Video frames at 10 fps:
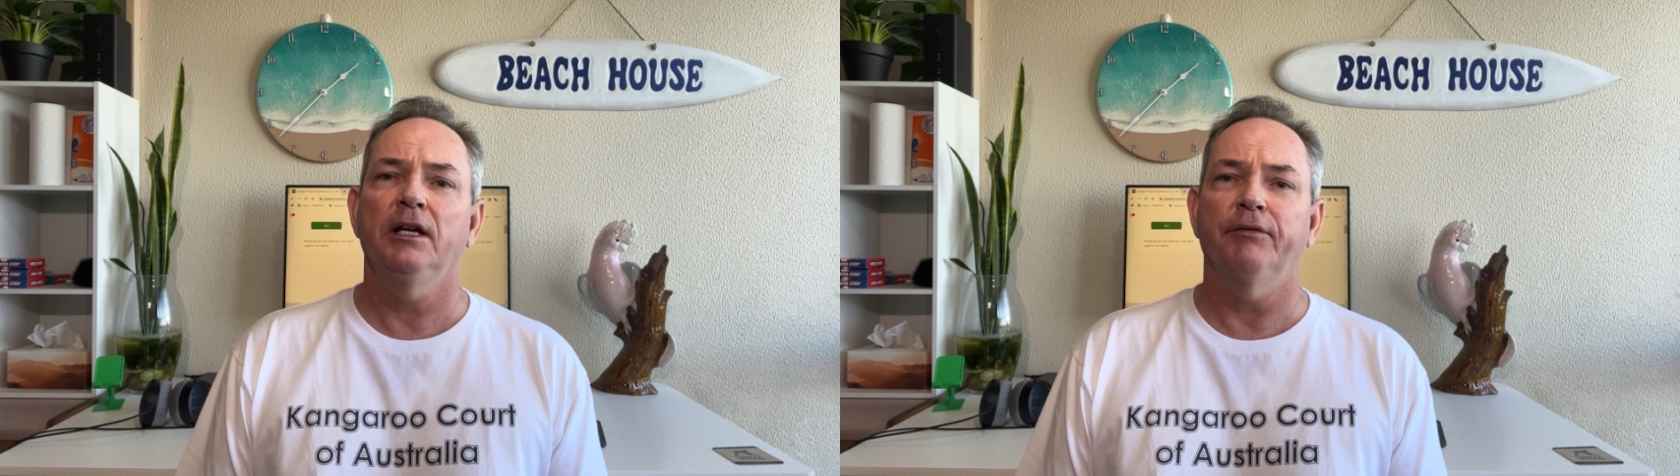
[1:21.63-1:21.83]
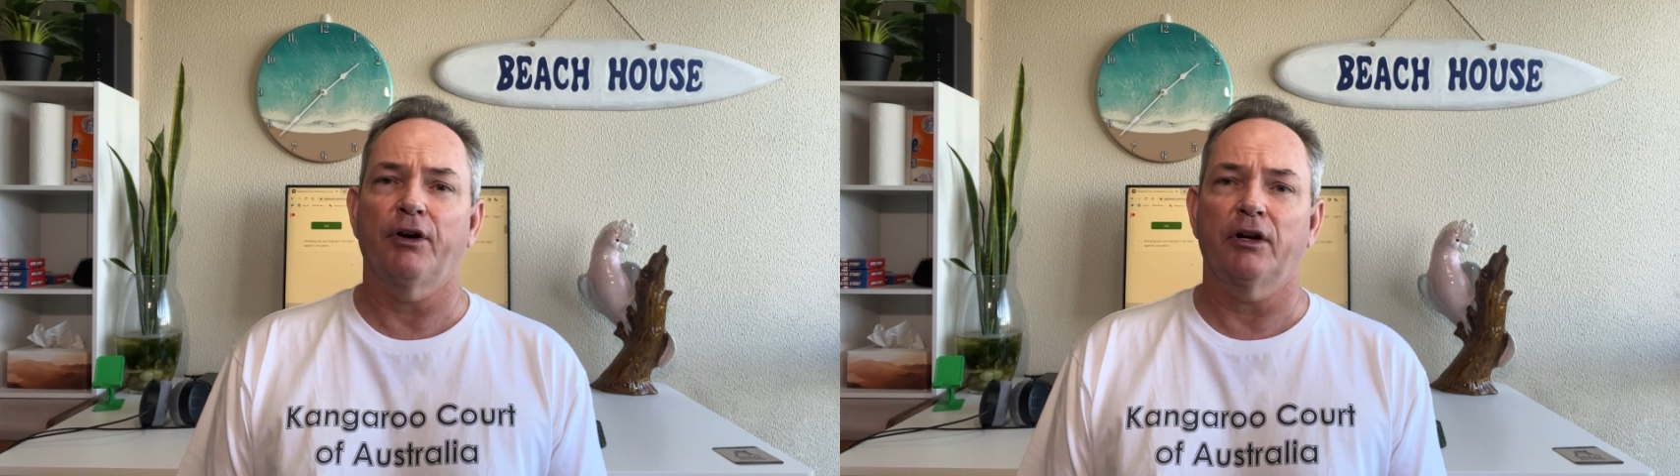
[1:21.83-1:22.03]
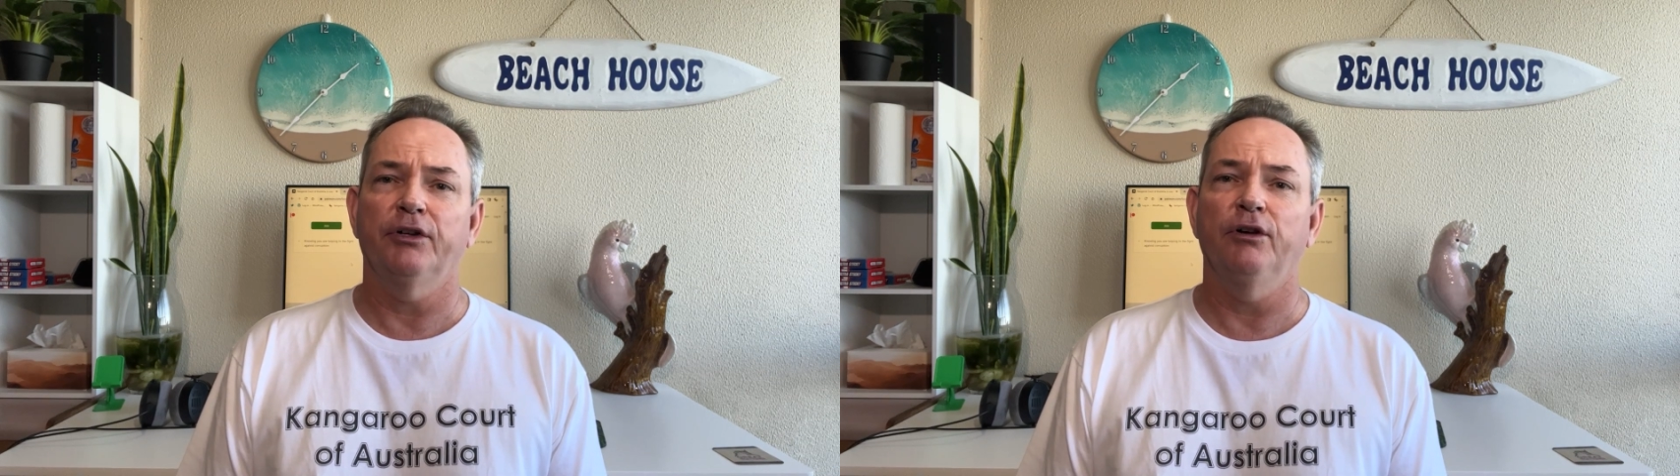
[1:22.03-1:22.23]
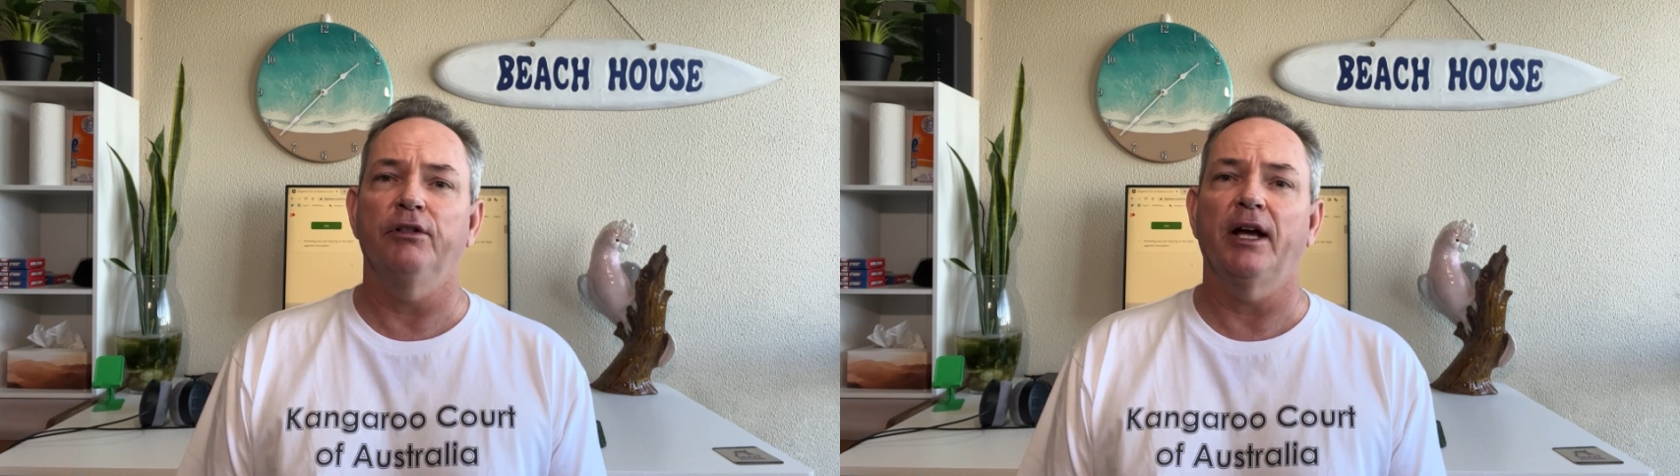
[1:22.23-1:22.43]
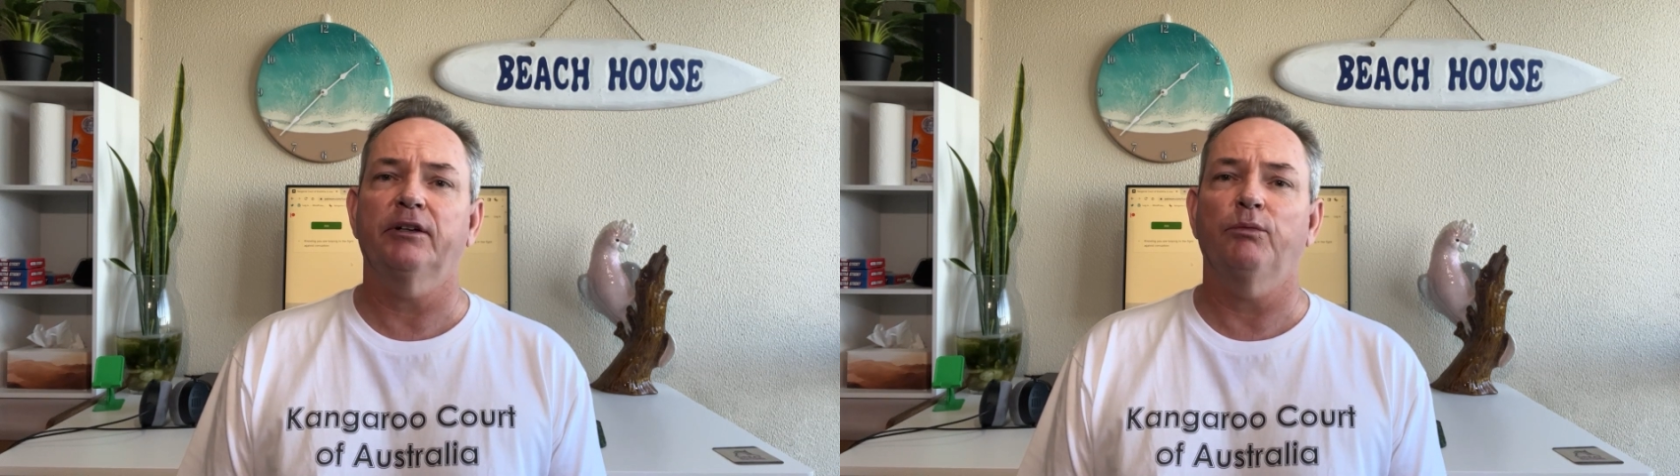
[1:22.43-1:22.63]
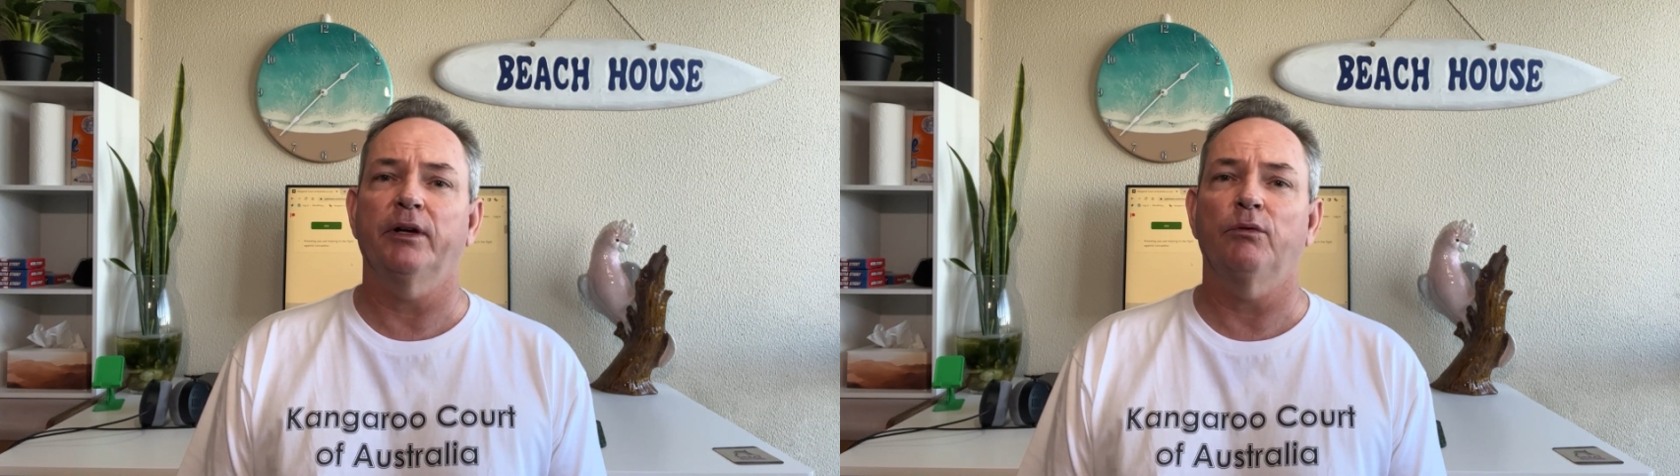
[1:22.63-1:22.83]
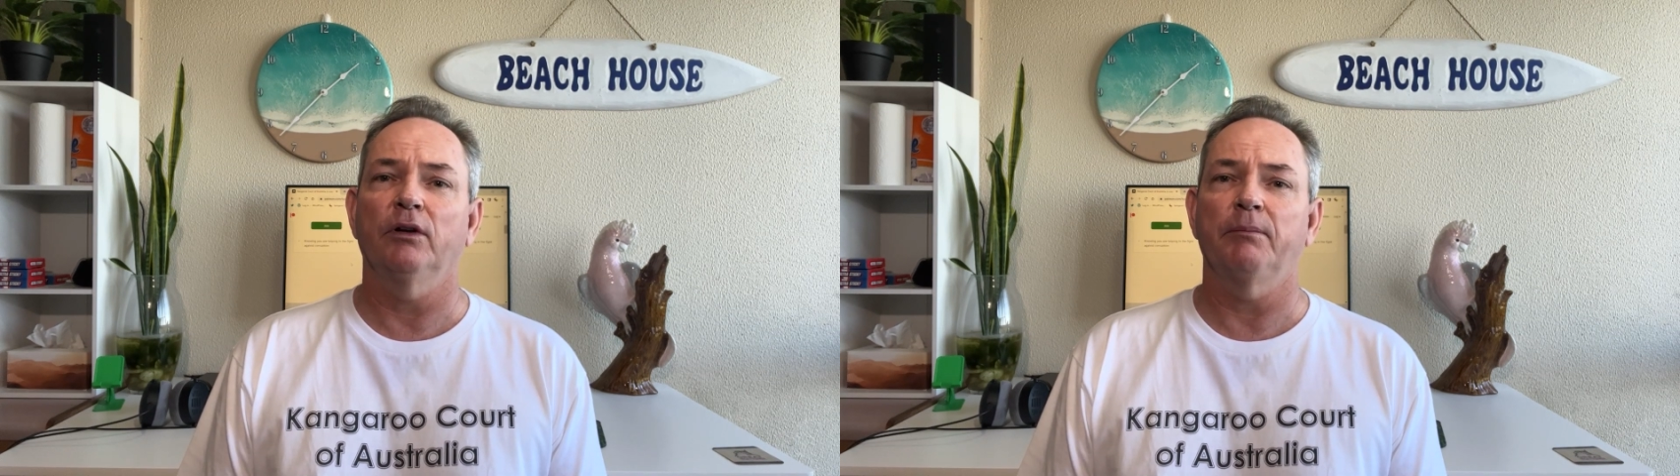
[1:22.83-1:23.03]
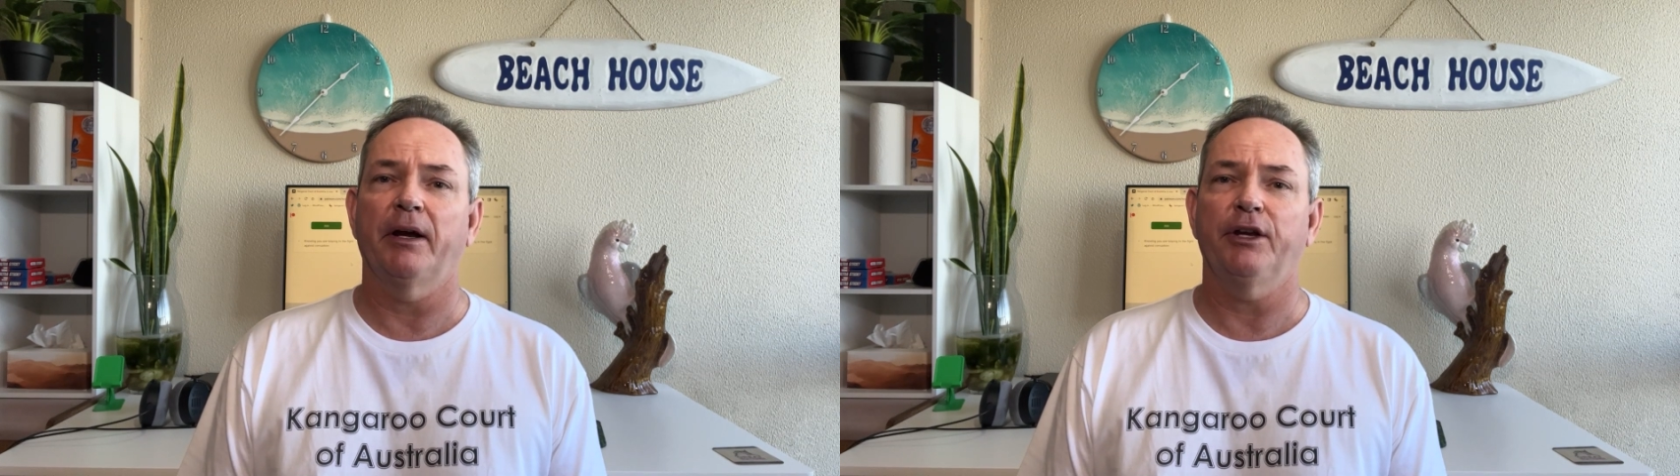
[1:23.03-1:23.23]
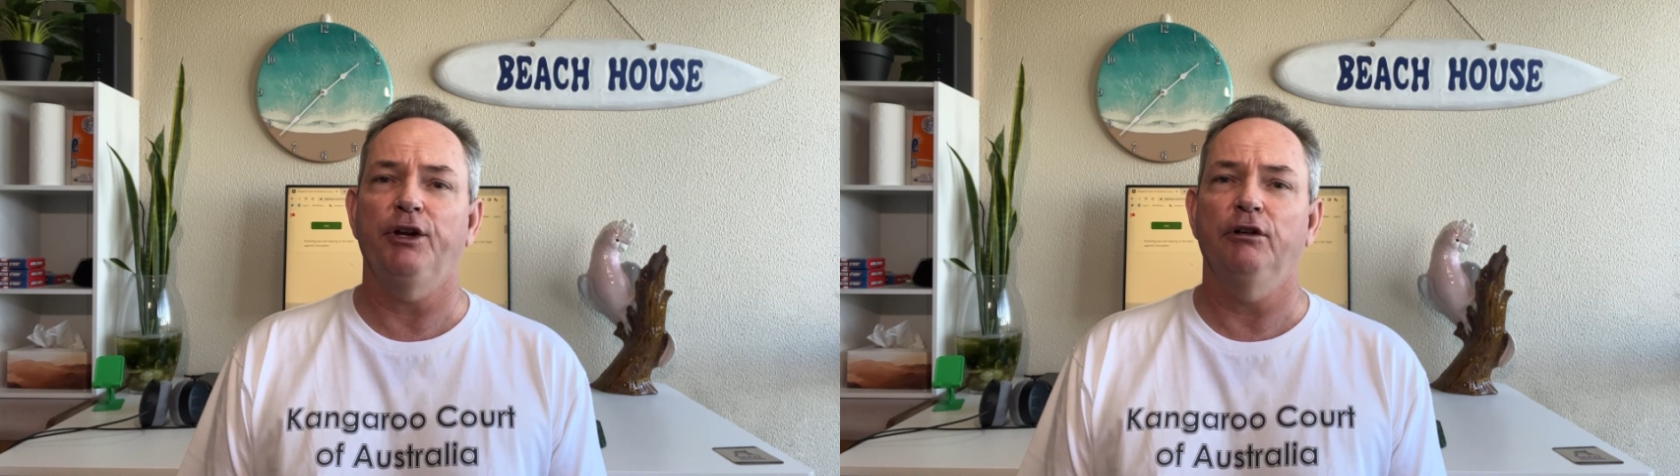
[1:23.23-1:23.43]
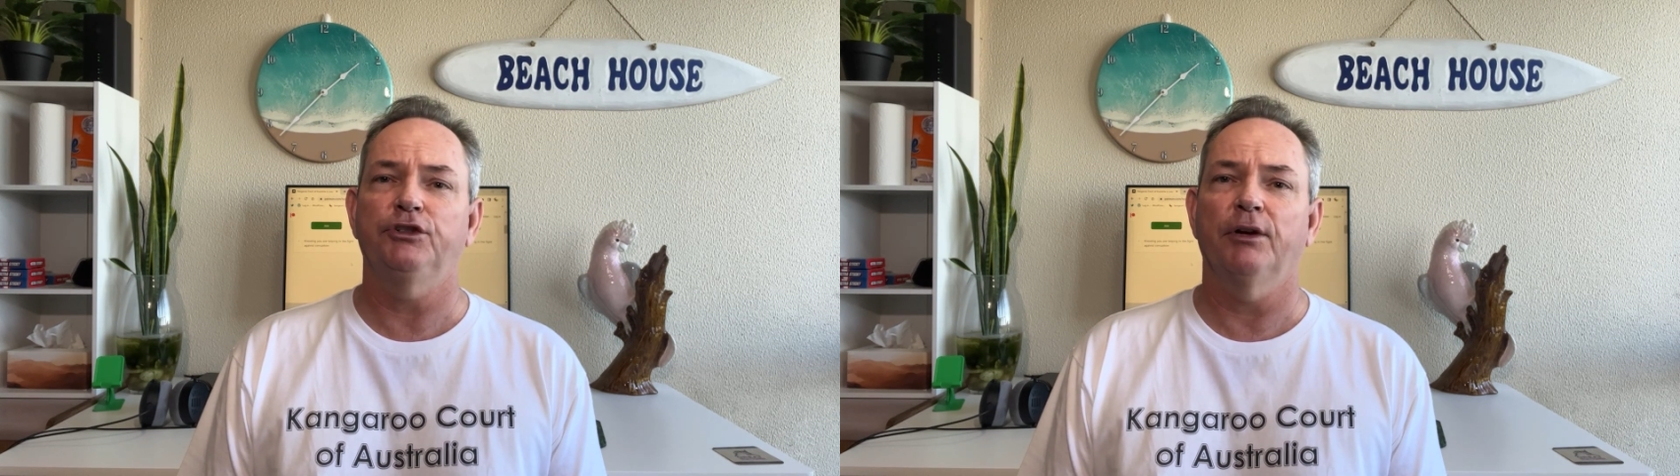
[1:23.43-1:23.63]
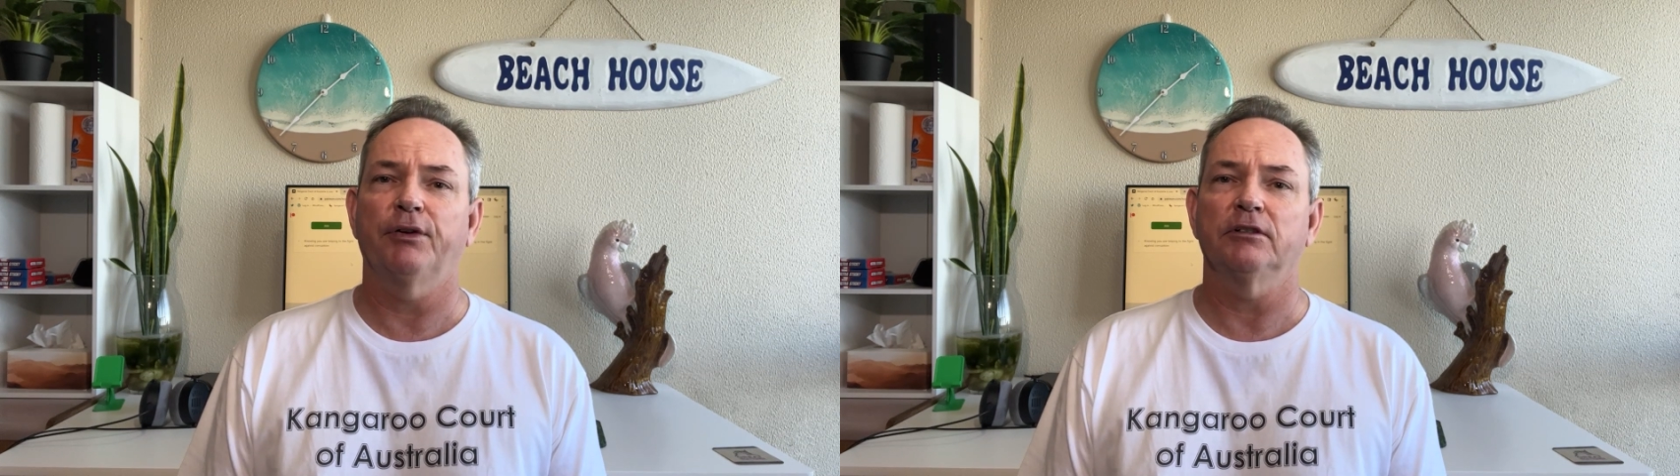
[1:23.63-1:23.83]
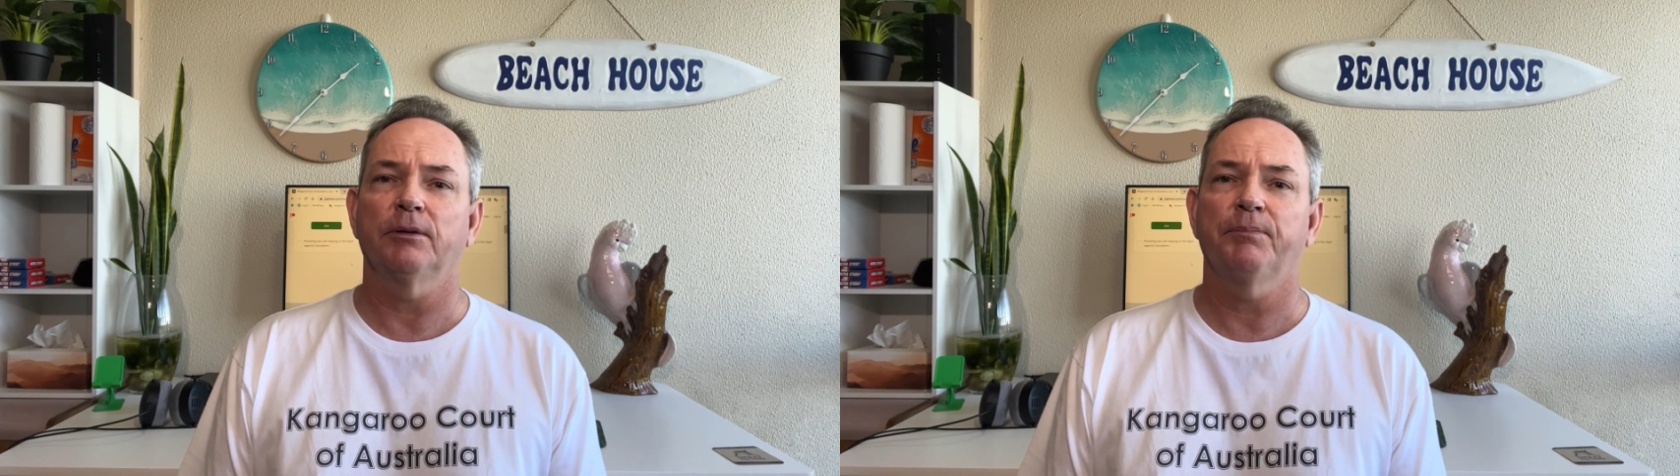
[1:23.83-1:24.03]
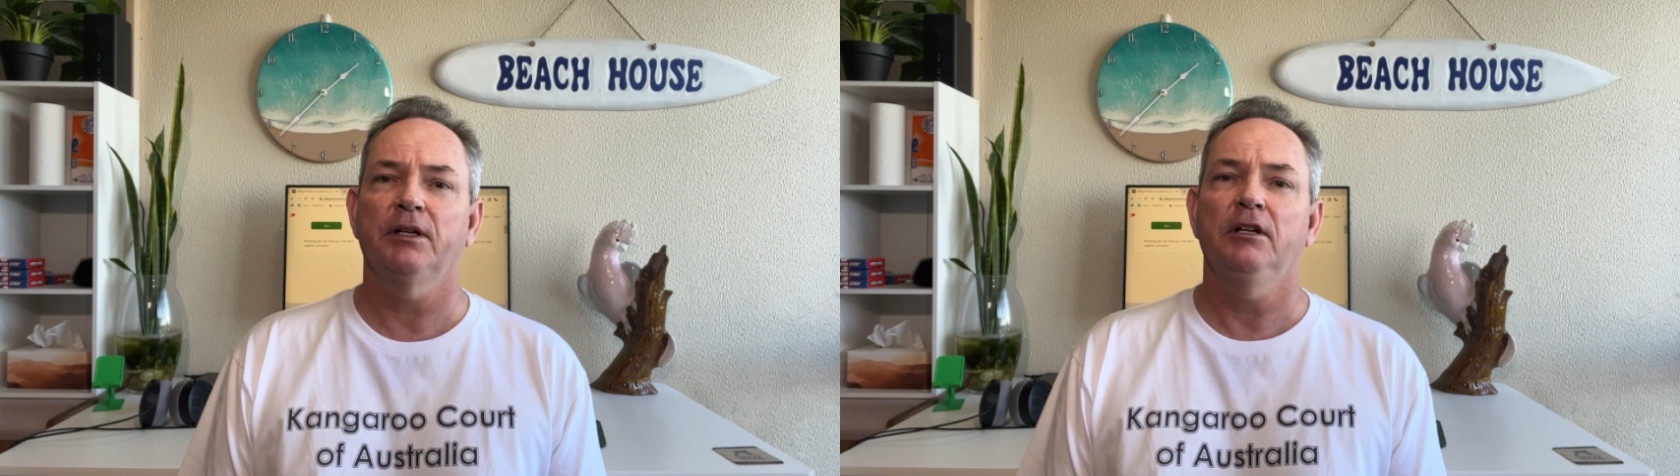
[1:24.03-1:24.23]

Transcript: And if I can do that, we can really make a huge difference.